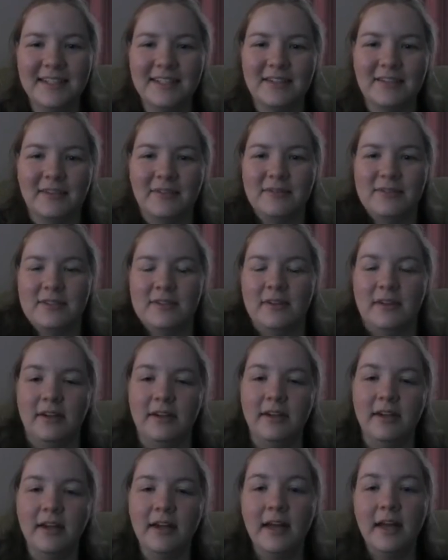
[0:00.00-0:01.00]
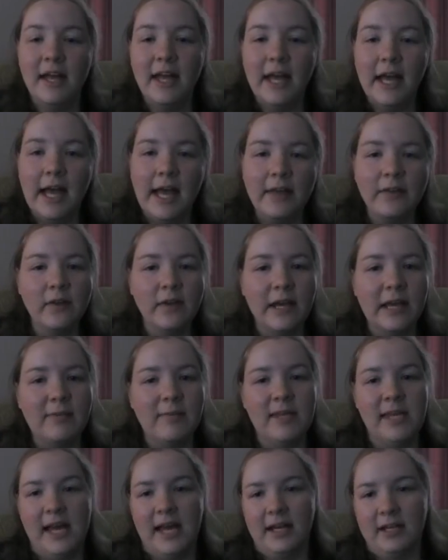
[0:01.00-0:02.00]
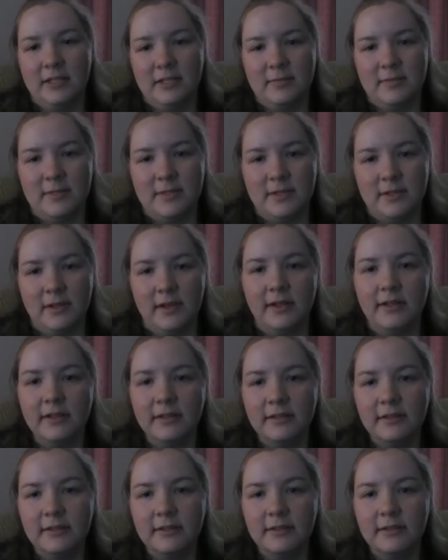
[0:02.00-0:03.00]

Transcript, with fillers: so it was good. I thought Amy Adams was good.